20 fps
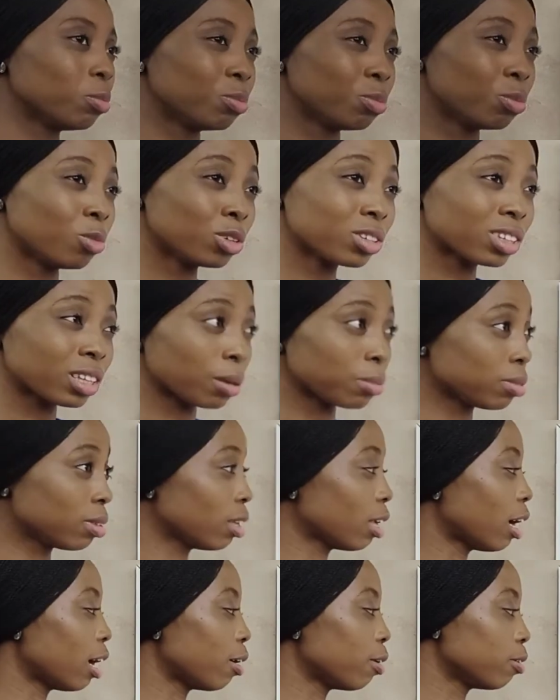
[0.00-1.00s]
Most times
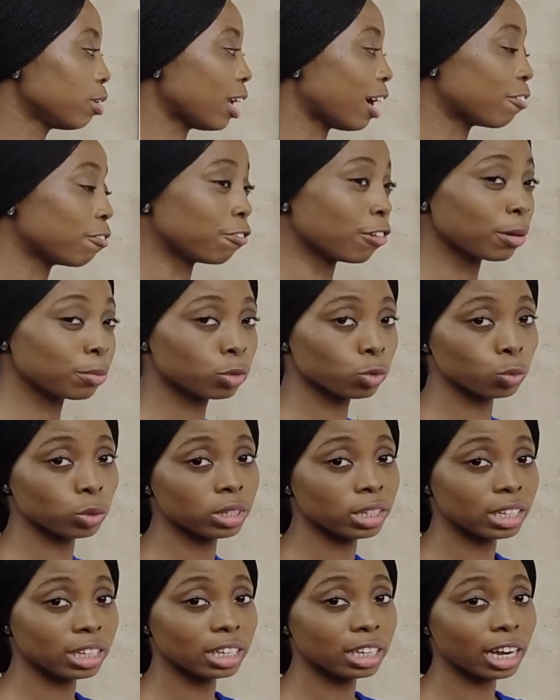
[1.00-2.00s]
they are verbs
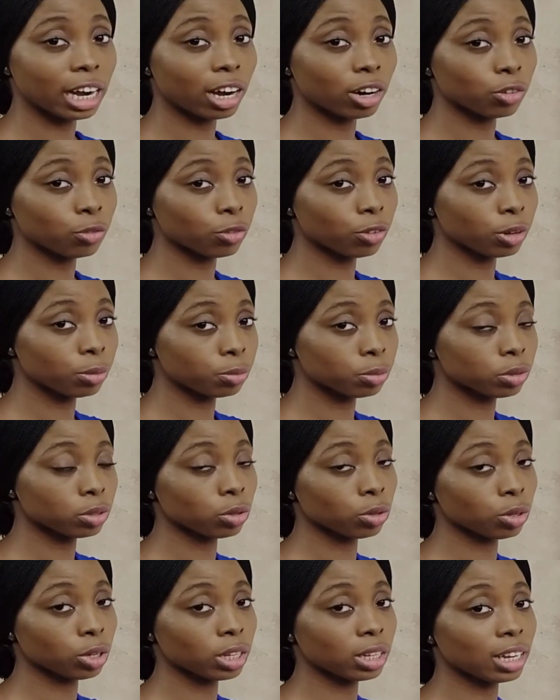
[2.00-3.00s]
with the ER verbs.
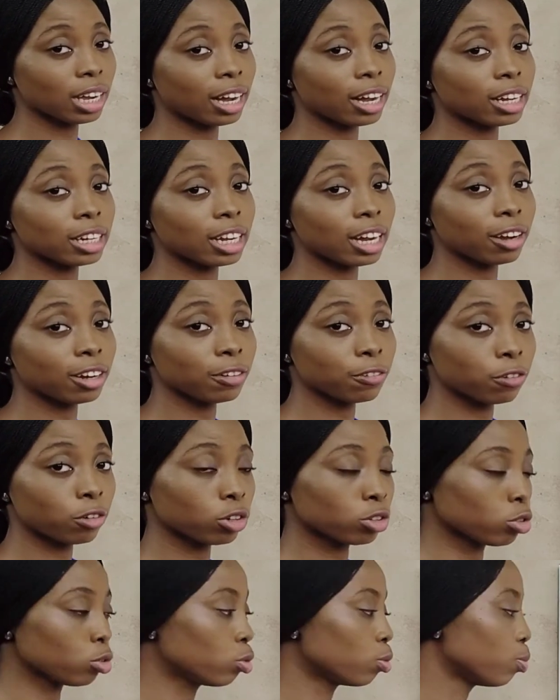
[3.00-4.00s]
Okay, they are the
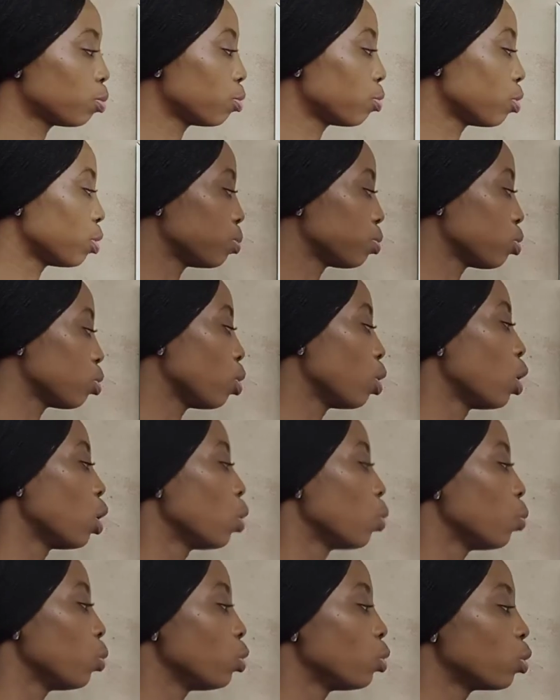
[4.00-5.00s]
first group of verbs. So
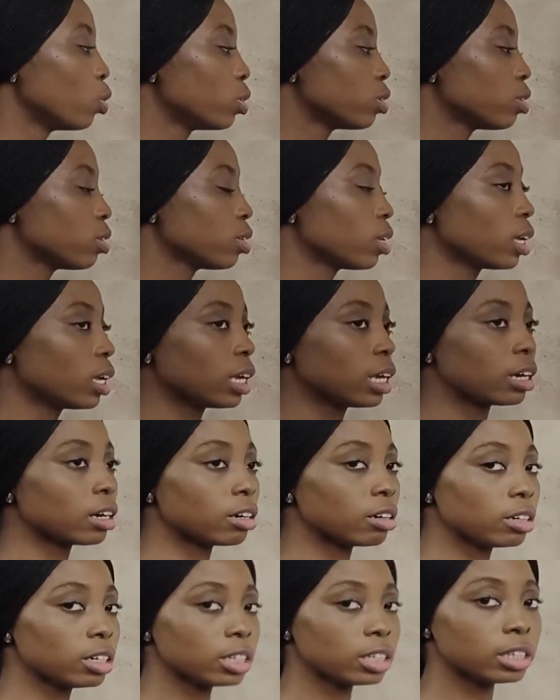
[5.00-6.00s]
we
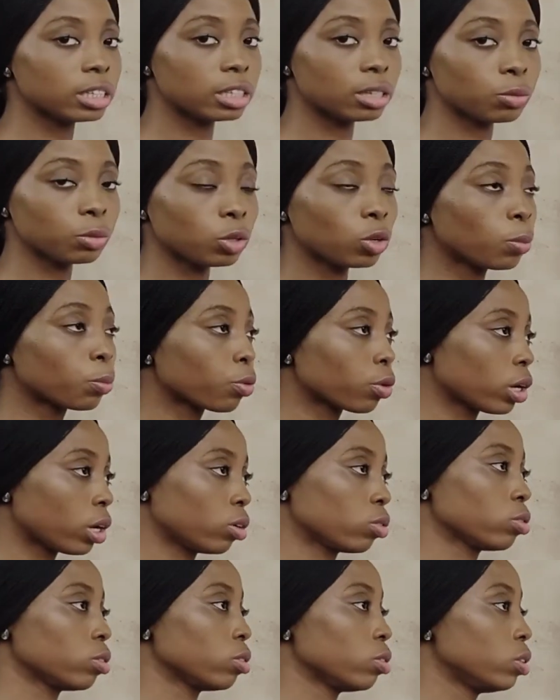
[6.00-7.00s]
don't
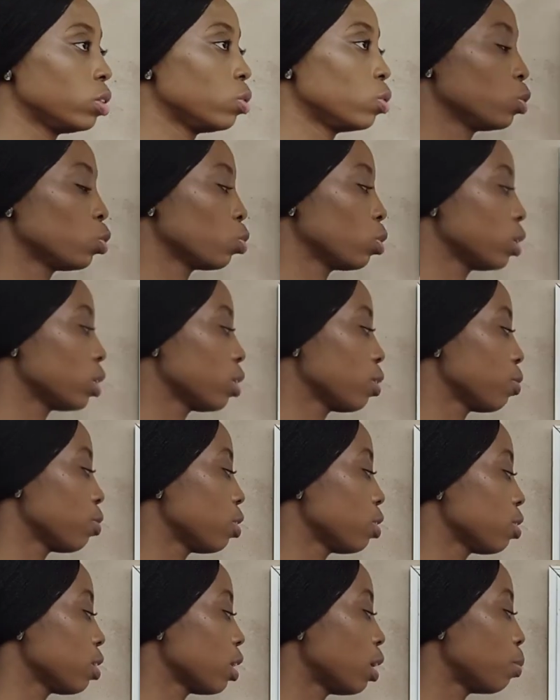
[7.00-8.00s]
pronounce those words. For
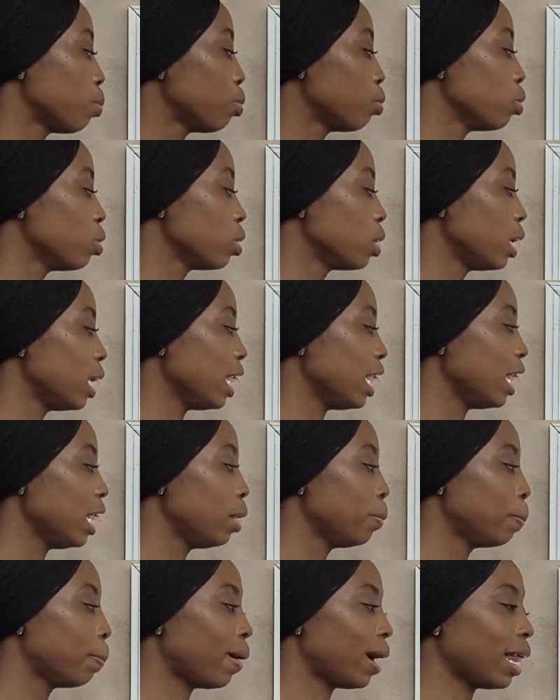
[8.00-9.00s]
example,
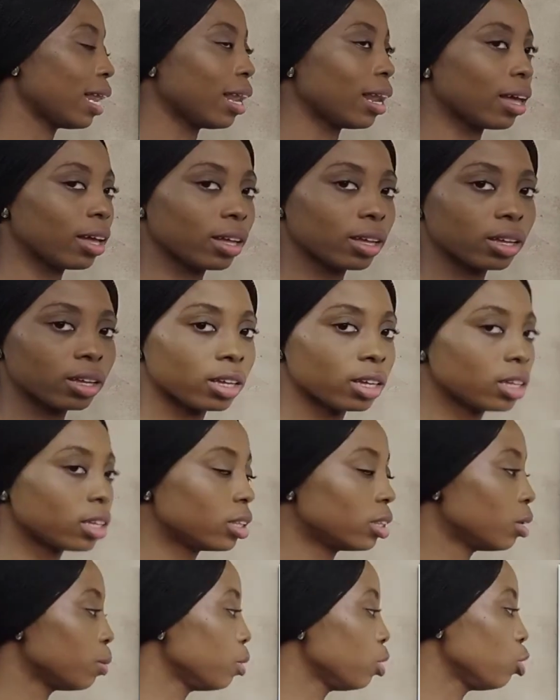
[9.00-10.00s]
il parle.
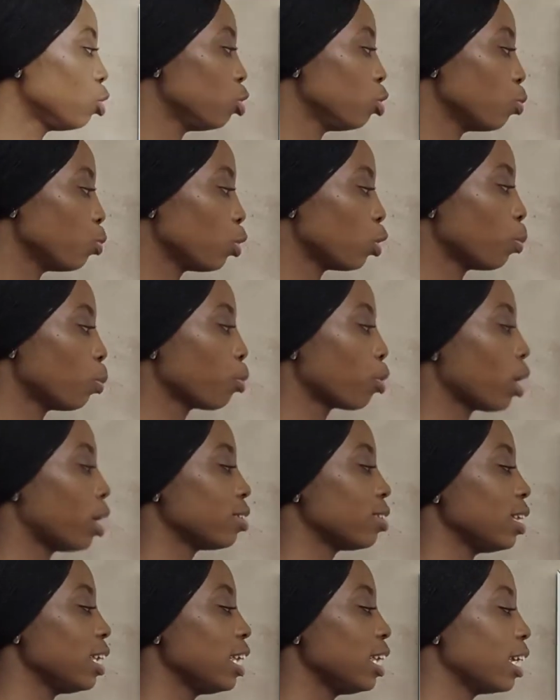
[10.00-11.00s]
We don't
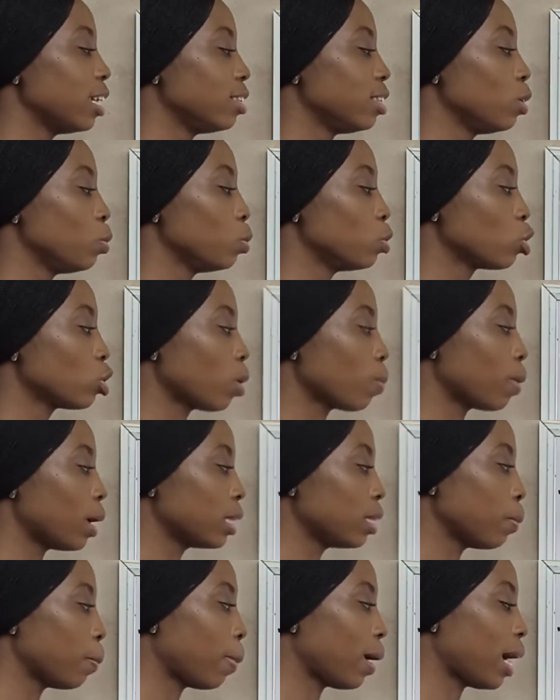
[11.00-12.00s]
pronounce the ENT, we stop at
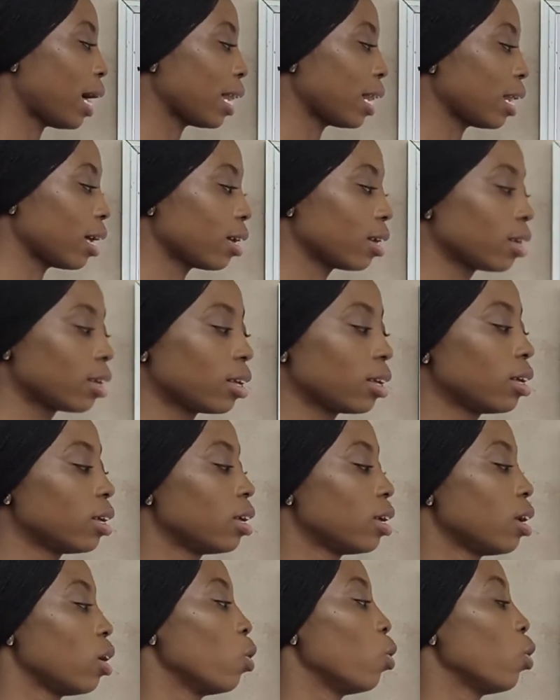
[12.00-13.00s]
the parle.
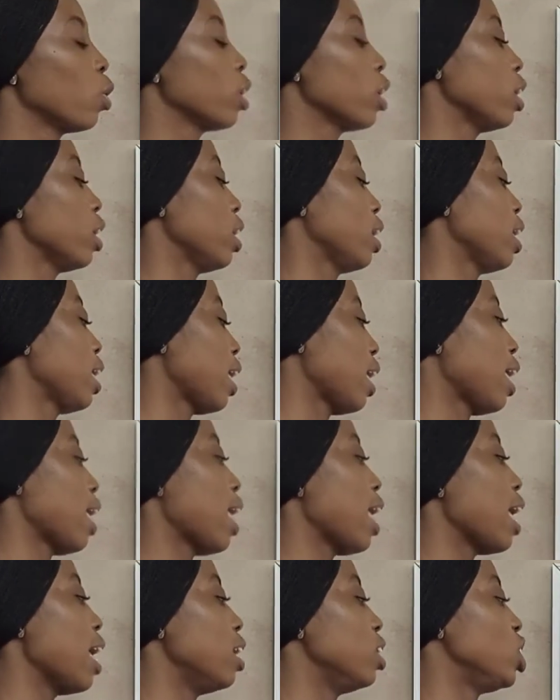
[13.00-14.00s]
Okay,
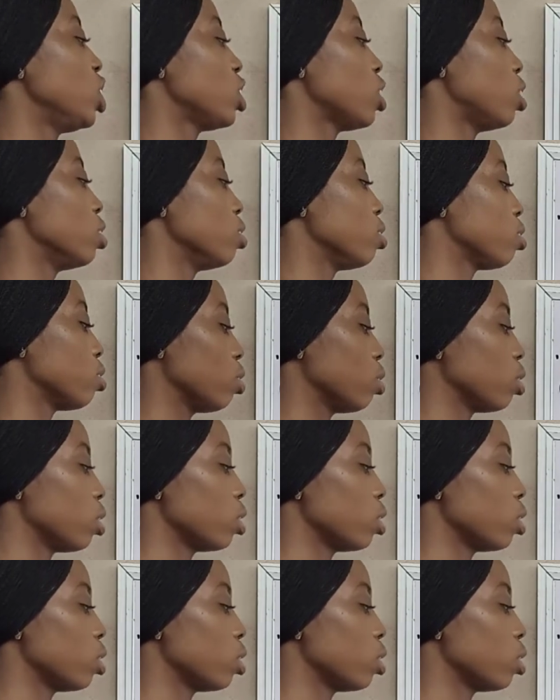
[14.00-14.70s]
elle chante.